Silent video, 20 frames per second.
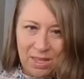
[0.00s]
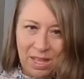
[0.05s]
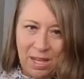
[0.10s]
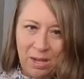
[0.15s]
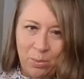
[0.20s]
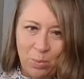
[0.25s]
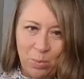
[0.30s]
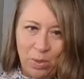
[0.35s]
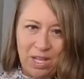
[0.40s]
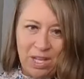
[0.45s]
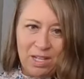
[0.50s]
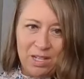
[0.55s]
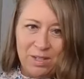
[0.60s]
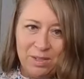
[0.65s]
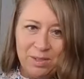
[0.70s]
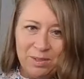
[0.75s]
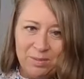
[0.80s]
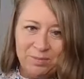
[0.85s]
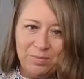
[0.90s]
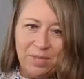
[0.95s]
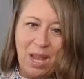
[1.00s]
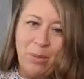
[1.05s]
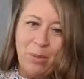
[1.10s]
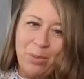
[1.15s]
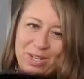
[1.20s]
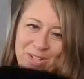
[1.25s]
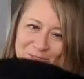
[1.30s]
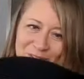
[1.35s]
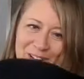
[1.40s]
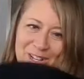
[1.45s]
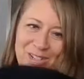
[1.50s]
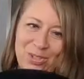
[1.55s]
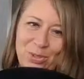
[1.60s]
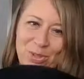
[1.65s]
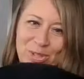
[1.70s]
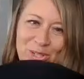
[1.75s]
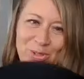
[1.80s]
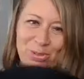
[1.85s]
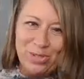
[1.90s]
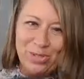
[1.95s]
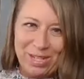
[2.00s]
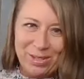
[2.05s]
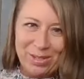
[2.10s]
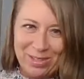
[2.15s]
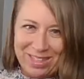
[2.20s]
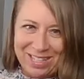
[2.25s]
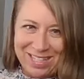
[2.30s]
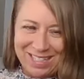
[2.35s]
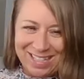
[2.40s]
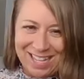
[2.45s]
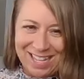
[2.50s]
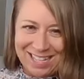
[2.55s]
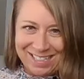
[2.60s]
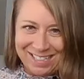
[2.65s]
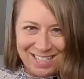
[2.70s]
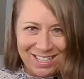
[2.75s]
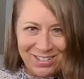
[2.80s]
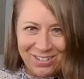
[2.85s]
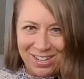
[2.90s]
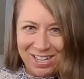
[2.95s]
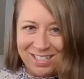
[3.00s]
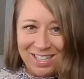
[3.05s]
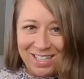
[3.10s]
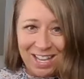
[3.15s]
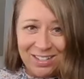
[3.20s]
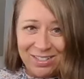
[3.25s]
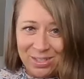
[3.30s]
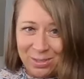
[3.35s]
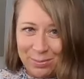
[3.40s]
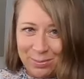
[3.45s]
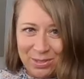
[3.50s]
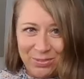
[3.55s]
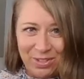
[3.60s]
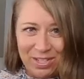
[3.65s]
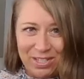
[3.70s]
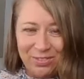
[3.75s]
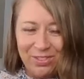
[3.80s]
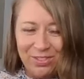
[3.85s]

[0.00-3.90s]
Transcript: like when I went around trick-or-treating with these last night, you guys, I had so much fun.